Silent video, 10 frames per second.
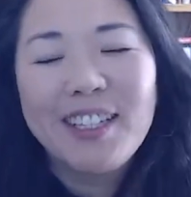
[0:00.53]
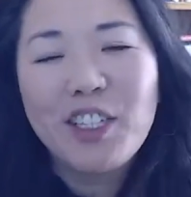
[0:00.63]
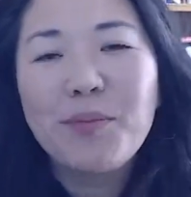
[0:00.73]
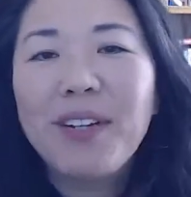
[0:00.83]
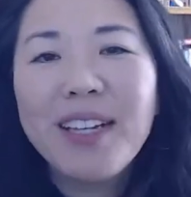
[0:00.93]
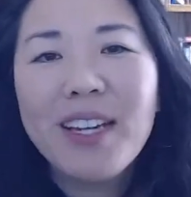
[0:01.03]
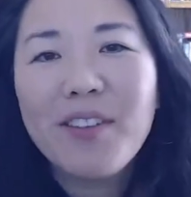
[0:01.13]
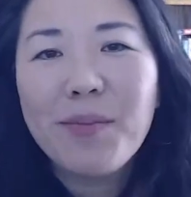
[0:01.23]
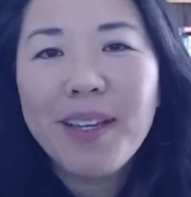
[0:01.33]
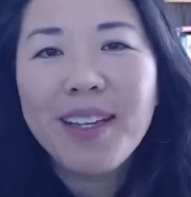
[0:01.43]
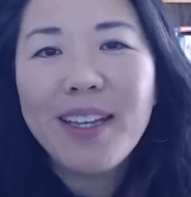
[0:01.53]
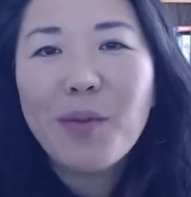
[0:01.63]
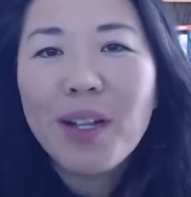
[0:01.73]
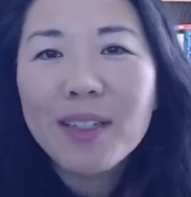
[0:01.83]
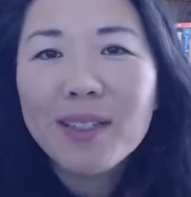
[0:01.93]
Good morning, everybody,
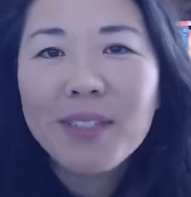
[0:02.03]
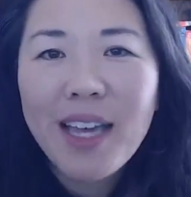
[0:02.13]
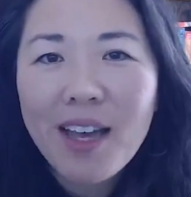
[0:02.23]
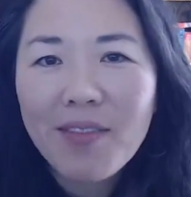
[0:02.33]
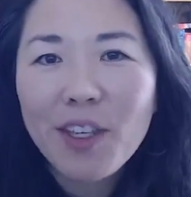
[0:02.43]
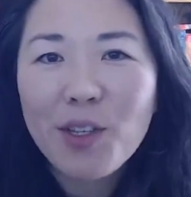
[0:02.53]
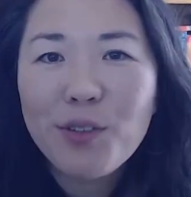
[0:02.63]
and welcome to FAQ